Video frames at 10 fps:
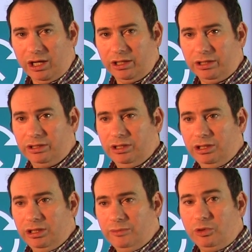on it.
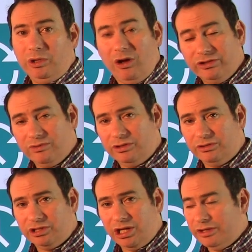But we also
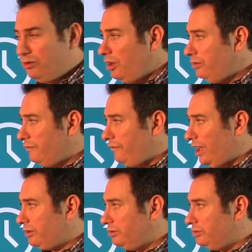understand there are other
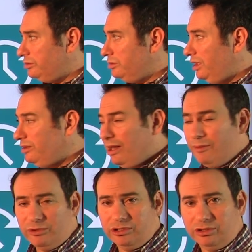factors like
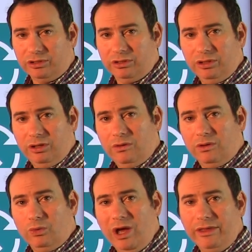temperature
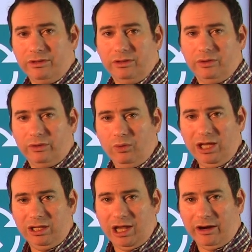or weather or the
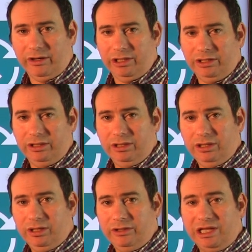weight carried.
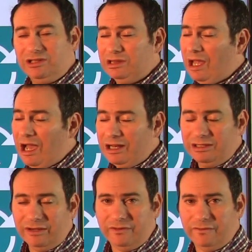That's a lot of
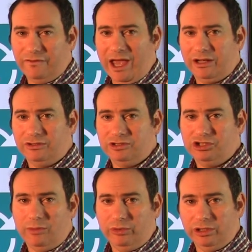different factors
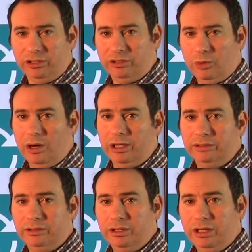jumbled into one.
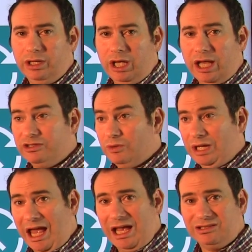And so when
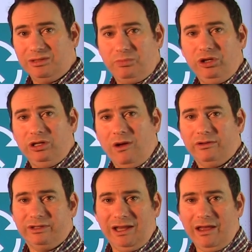asked to put it all
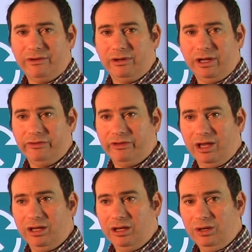together and
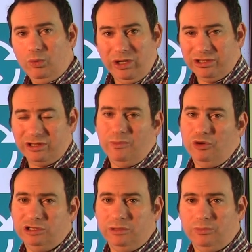say, what is the
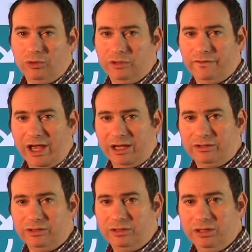most important
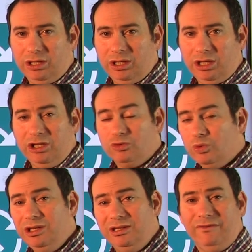factor, it's
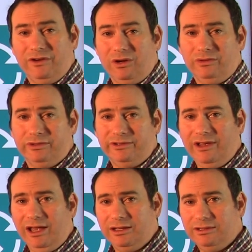really difficult to
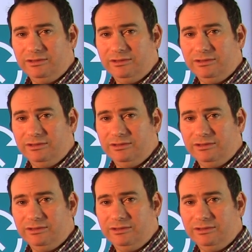say.